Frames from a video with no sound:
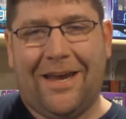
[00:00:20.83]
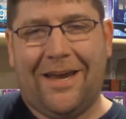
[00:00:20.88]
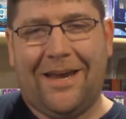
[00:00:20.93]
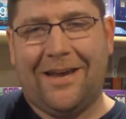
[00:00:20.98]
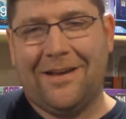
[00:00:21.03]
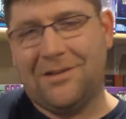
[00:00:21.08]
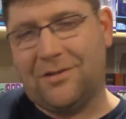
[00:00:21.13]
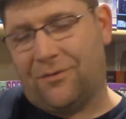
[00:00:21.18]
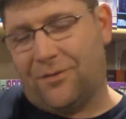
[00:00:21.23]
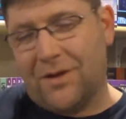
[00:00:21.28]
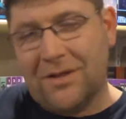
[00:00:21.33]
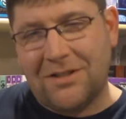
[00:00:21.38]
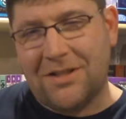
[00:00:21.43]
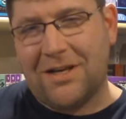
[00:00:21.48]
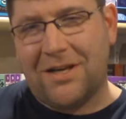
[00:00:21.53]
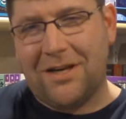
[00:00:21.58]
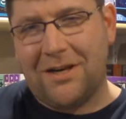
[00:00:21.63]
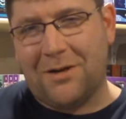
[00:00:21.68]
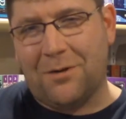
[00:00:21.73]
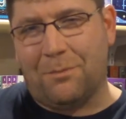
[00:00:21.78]
is
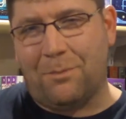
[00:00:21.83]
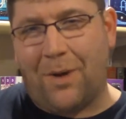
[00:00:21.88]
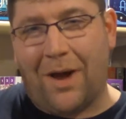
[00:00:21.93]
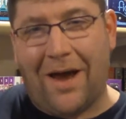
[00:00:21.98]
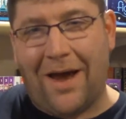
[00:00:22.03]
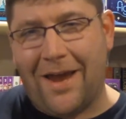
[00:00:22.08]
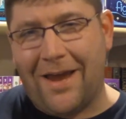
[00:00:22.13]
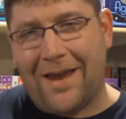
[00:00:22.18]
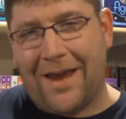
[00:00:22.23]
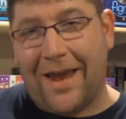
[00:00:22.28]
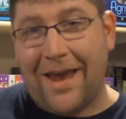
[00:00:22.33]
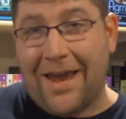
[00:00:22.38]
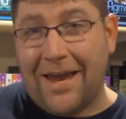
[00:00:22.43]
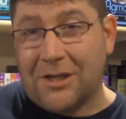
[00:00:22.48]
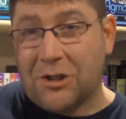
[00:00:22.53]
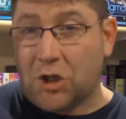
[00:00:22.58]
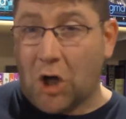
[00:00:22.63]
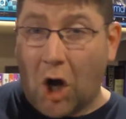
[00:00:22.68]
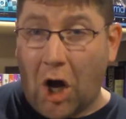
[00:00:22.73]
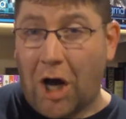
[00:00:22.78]
visited by
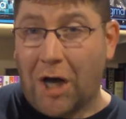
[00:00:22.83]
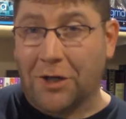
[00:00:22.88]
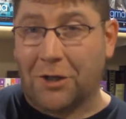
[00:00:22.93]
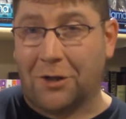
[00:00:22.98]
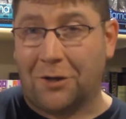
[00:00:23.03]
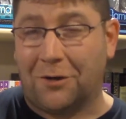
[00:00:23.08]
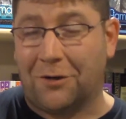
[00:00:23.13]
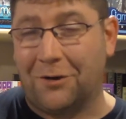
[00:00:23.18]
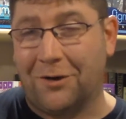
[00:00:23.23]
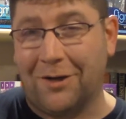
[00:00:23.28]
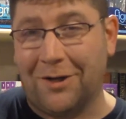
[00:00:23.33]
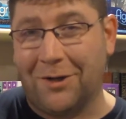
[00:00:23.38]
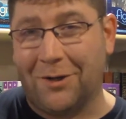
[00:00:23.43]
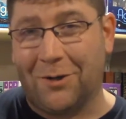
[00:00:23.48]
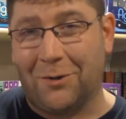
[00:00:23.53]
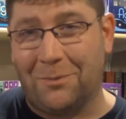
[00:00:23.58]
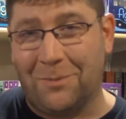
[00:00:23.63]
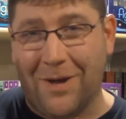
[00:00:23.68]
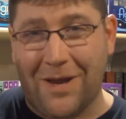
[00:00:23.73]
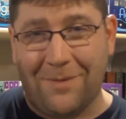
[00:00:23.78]
a toddler, a
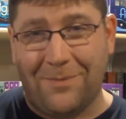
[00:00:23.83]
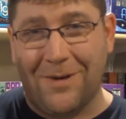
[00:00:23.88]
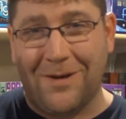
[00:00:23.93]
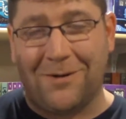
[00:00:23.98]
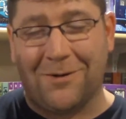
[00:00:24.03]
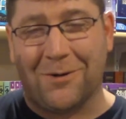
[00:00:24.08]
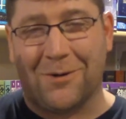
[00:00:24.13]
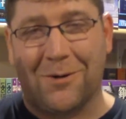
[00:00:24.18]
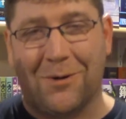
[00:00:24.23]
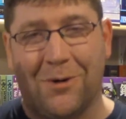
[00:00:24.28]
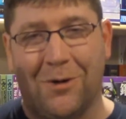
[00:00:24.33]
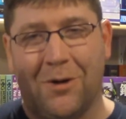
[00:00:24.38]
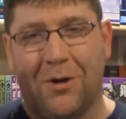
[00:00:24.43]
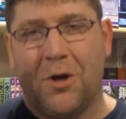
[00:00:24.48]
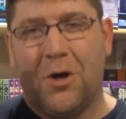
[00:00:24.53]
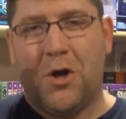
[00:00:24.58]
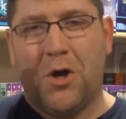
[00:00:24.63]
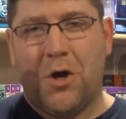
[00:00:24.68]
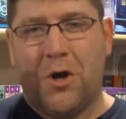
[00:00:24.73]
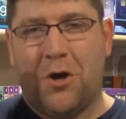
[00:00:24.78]
little baby girl,
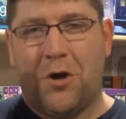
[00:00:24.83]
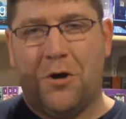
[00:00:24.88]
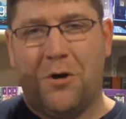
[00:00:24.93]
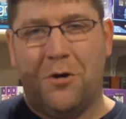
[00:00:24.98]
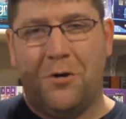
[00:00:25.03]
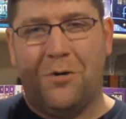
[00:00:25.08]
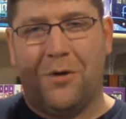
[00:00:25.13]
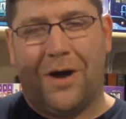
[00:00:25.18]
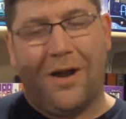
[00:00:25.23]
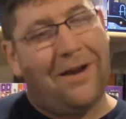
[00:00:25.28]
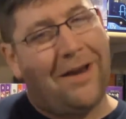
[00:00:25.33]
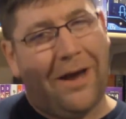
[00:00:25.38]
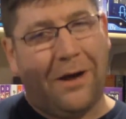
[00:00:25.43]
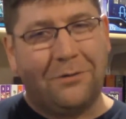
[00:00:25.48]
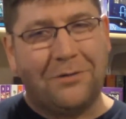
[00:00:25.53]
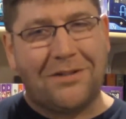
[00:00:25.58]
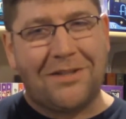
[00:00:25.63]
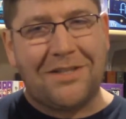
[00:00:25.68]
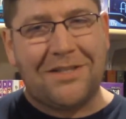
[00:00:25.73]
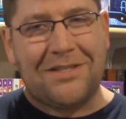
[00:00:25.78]
who
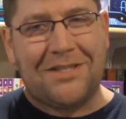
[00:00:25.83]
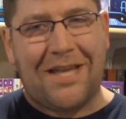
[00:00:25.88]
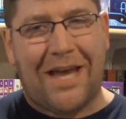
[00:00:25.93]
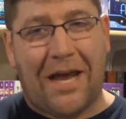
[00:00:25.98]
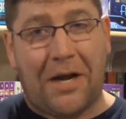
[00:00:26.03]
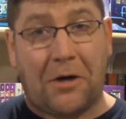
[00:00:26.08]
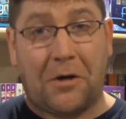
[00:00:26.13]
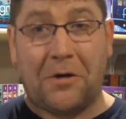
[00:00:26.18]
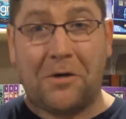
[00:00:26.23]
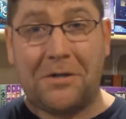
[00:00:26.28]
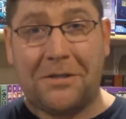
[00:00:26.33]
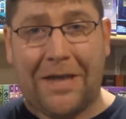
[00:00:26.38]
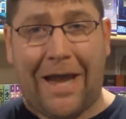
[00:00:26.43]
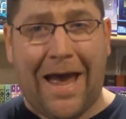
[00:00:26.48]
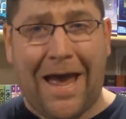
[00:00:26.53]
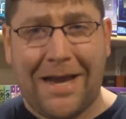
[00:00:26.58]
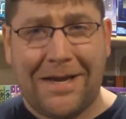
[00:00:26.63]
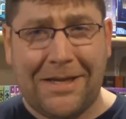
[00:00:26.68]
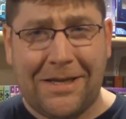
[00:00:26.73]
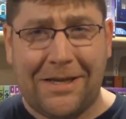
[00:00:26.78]
announces that her
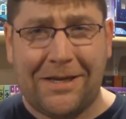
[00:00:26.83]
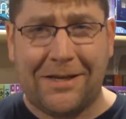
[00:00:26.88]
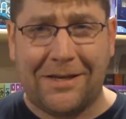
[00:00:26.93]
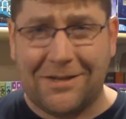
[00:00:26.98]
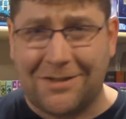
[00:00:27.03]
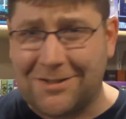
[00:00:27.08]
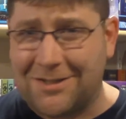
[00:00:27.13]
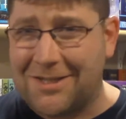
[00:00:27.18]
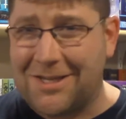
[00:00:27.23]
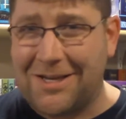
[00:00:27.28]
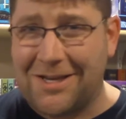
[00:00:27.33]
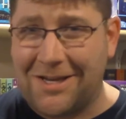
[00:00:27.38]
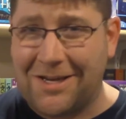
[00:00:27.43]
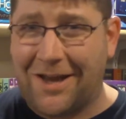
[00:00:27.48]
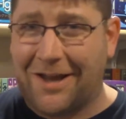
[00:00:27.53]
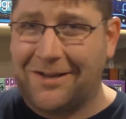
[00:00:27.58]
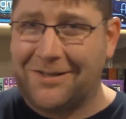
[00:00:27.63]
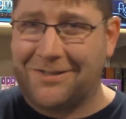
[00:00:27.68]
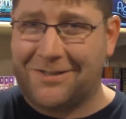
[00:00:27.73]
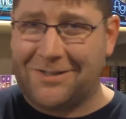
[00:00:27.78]
daddy is
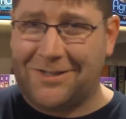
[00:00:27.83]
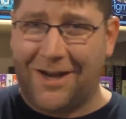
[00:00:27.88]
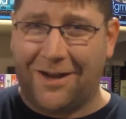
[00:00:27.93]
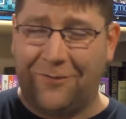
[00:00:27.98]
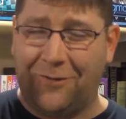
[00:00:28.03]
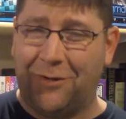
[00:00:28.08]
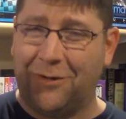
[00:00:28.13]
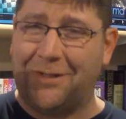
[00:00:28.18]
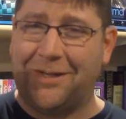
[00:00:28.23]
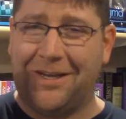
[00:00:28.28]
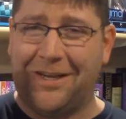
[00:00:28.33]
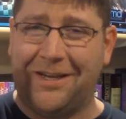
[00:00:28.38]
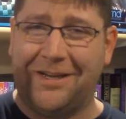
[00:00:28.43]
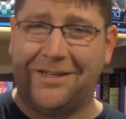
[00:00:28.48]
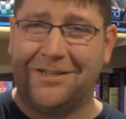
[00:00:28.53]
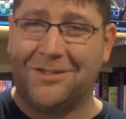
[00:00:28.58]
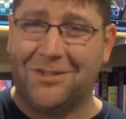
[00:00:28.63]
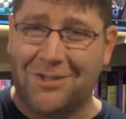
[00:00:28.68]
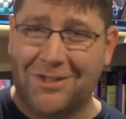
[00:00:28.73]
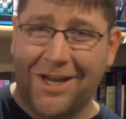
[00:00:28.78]
the Devil
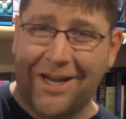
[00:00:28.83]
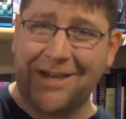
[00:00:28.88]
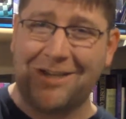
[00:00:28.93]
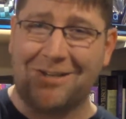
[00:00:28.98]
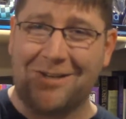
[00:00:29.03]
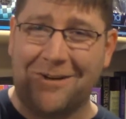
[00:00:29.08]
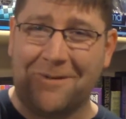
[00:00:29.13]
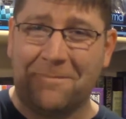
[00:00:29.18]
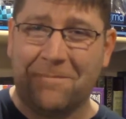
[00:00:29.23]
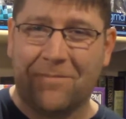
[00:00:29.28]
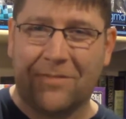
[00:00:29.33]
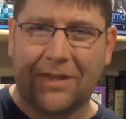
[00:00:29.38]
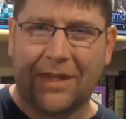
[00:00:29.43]
King Satan,